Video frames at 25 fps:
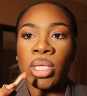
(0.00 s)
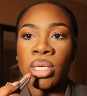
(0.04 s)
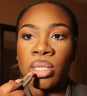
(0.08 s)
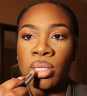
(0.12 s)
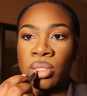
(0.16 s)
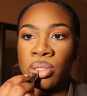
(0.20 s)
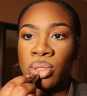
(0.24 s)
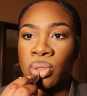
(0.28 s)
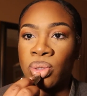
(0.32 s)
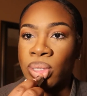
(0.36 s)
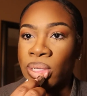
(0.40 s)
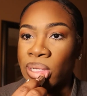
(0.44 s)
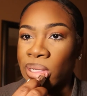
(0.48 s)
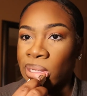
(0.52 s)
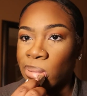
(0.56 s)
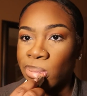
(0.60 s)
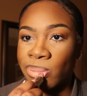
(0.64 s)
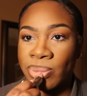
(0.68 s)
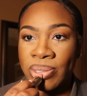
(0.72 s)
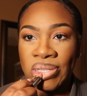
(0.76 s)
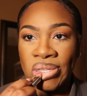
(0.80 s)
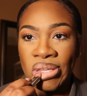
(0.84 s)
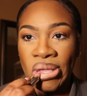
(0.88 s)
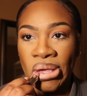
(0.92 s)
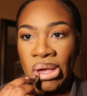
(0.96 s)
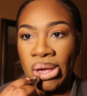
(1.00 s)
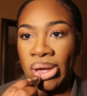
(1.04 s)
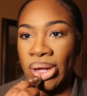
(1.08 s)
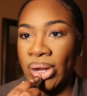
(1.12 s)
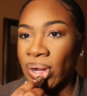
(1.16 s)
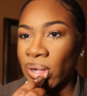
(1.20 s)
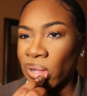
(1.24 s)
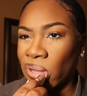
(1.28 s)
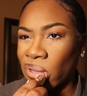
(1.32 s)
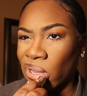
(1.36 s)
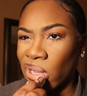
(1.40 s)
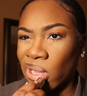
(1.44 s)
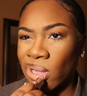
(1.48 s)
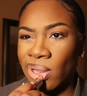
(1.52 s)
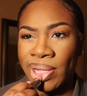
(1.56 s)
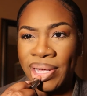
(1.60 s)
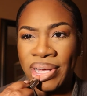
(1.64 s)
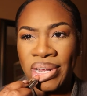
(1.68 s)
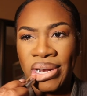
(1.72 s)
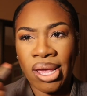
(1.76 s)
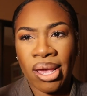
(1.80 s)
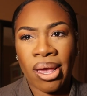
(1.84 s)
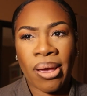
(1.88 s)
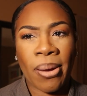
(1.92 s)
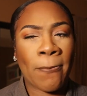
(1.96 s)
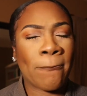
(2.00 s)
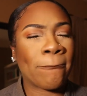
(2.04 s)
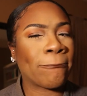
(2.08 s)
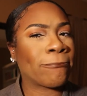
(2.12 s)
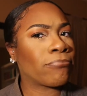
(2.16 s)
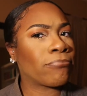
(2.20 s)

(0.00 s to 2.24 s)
nude lips. Look at it.